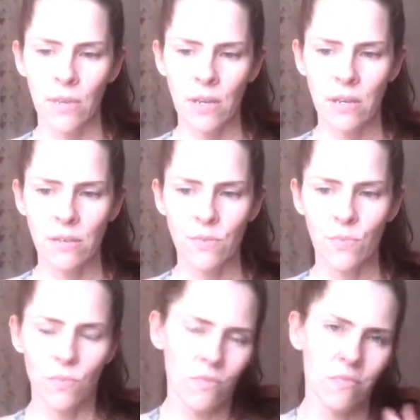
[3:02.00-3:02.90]
is
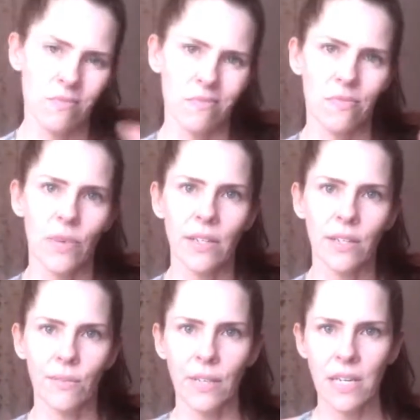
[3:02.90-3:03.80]

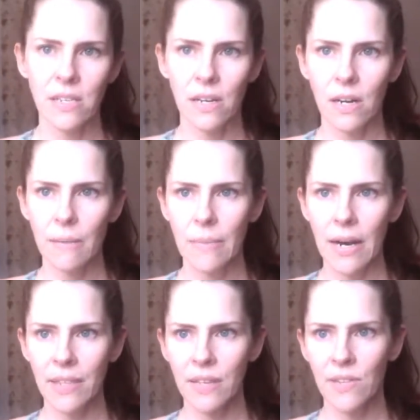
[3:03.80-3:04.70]
relatively easy to come
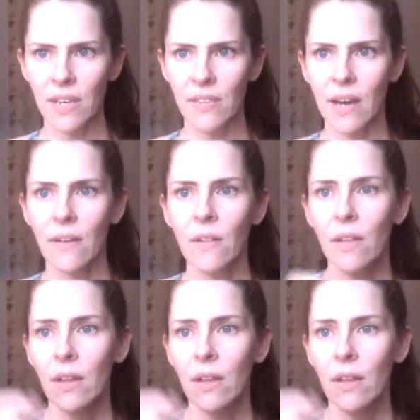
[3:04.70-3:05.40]
by, things like that,